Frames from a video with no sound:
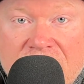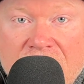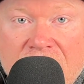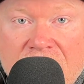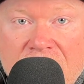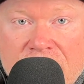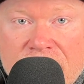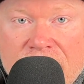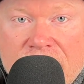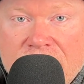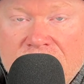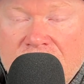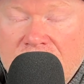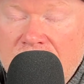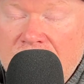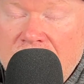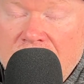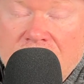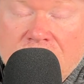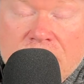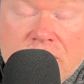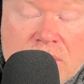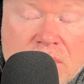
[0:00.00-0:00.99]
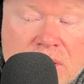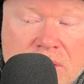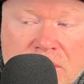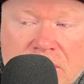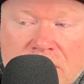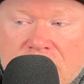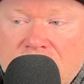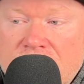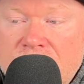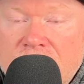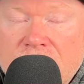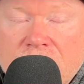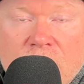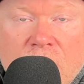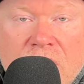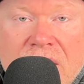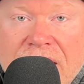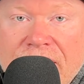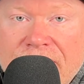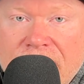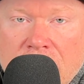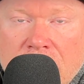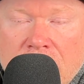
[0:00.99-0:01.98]
off, or
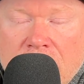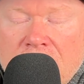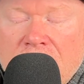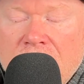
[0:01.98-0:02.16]
whatever.